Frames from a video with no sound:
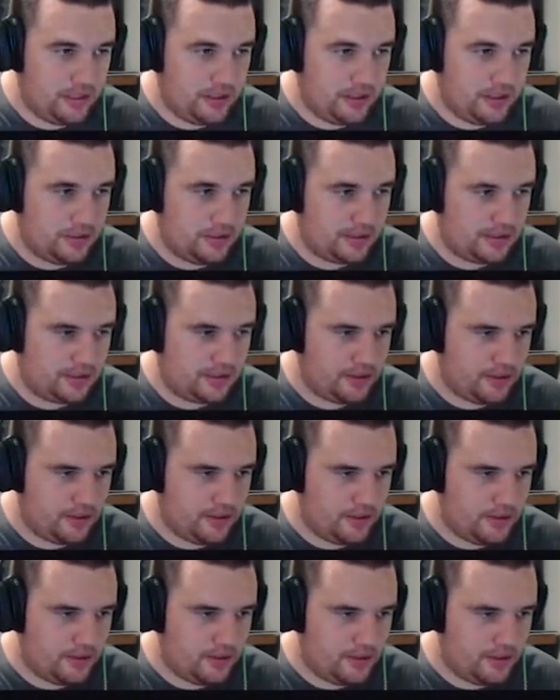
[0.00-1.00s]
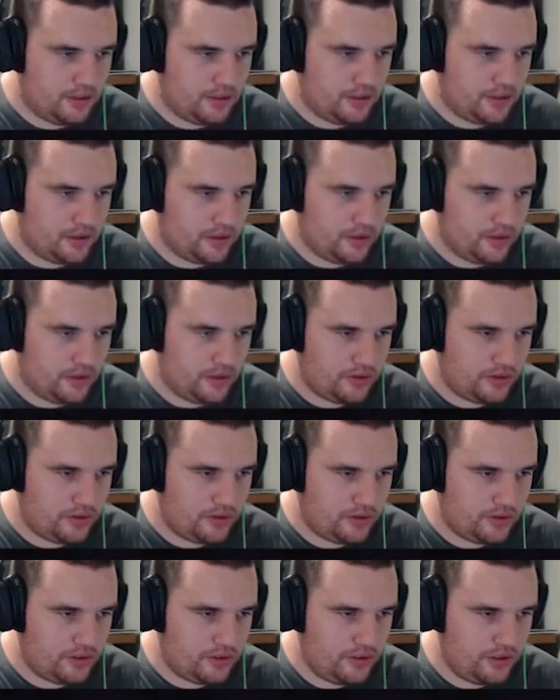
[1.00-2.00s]
let's go across,
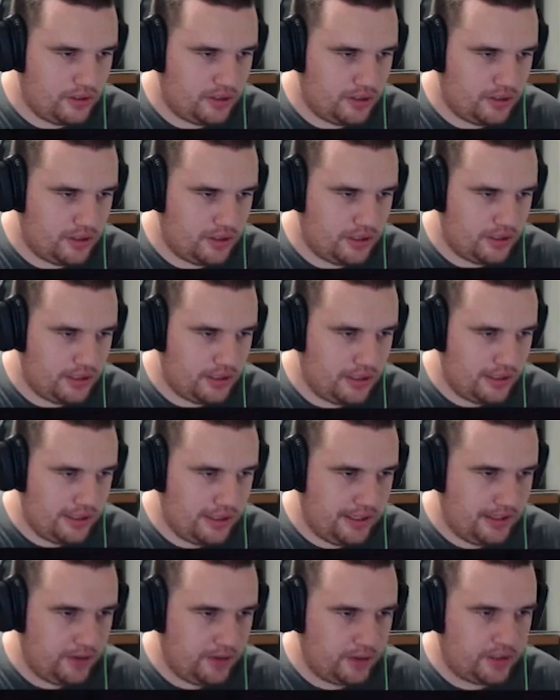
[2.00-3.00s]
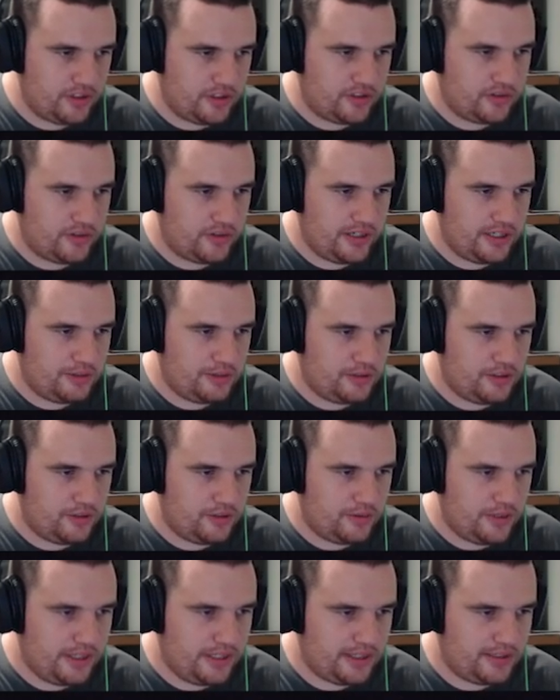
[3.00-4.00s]
hook it straight up to the
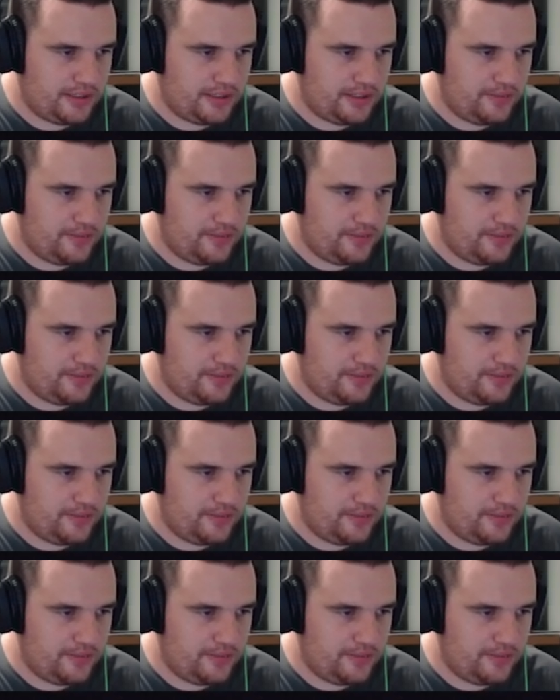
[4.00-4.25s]
reactor.